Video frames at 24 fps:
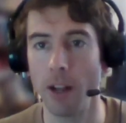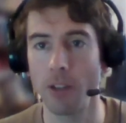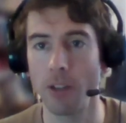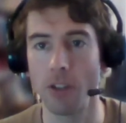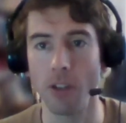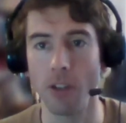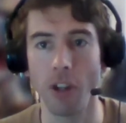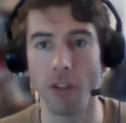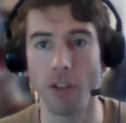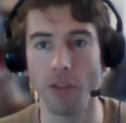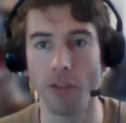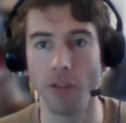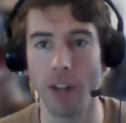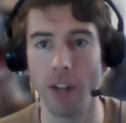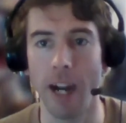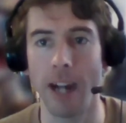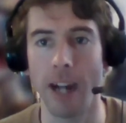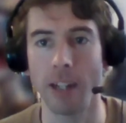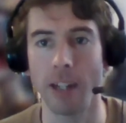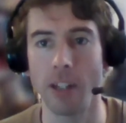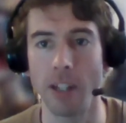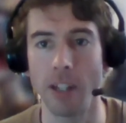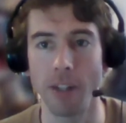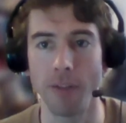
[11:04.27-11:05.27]
so you can
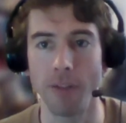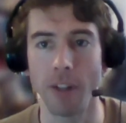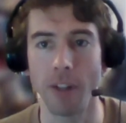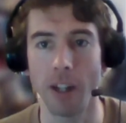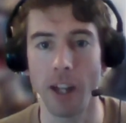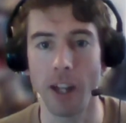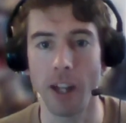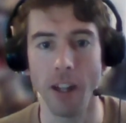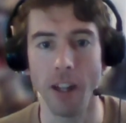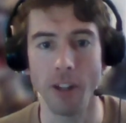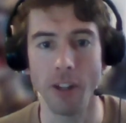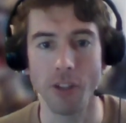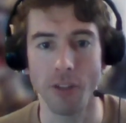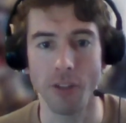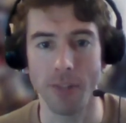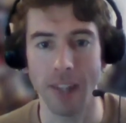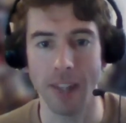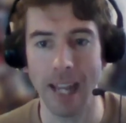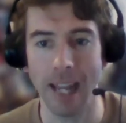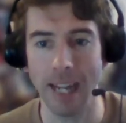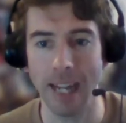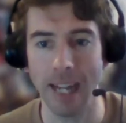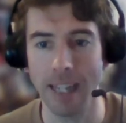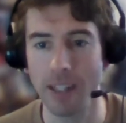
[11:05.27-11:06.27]
react to different colors of
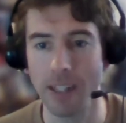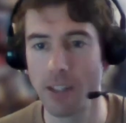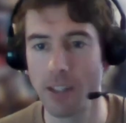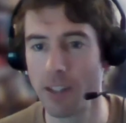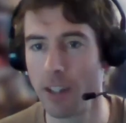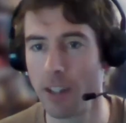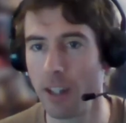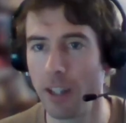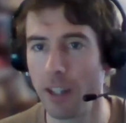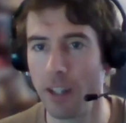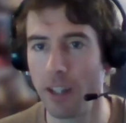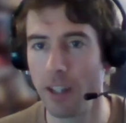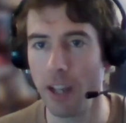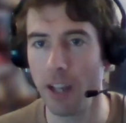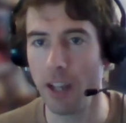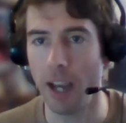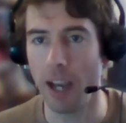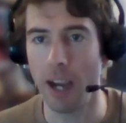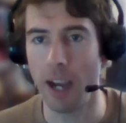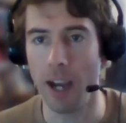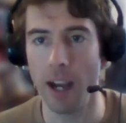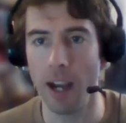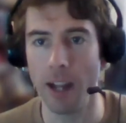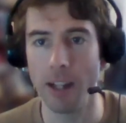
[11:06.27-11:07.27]
light
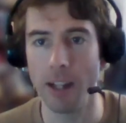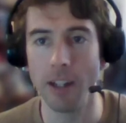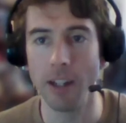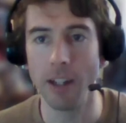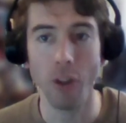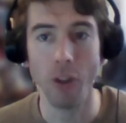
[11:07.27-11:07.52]
uh,